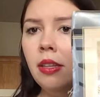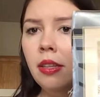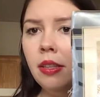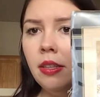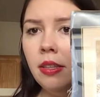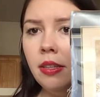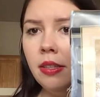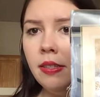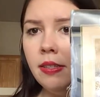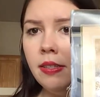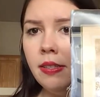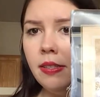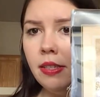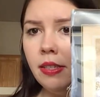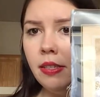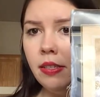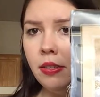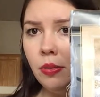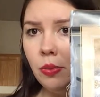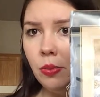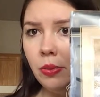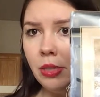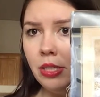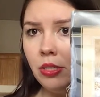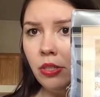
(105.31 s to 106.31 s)
This
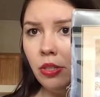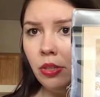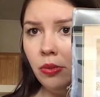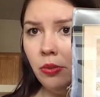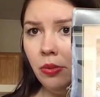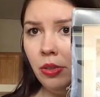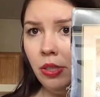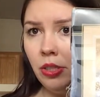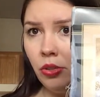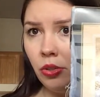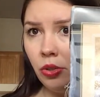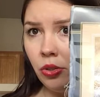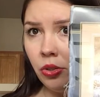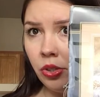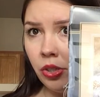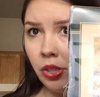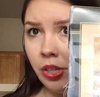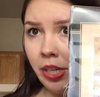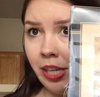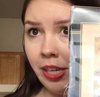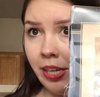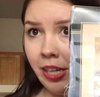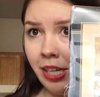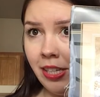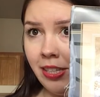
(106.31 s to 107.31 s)
is Winter
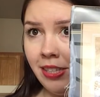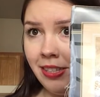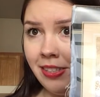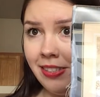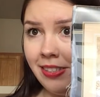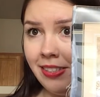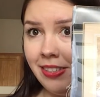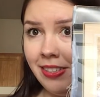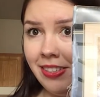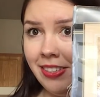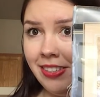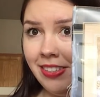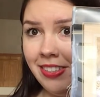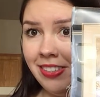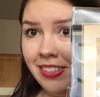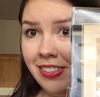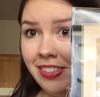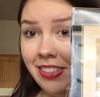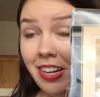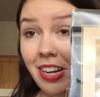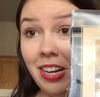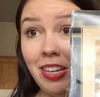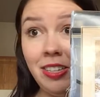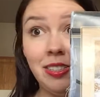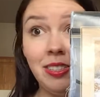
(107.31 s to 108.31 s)
Retreat,
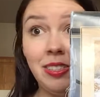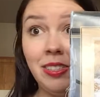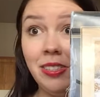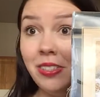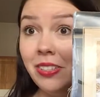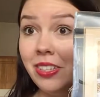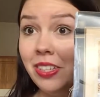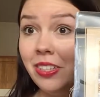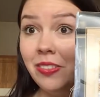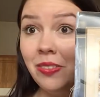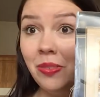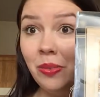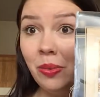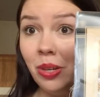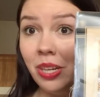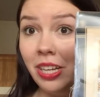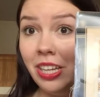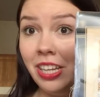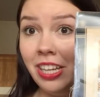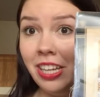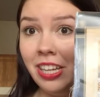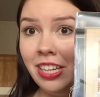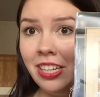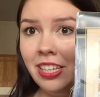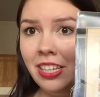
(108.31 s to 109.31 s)
as you can
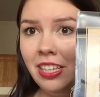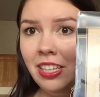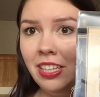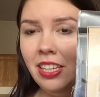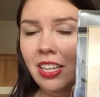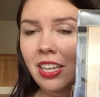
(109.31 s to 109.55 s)
read.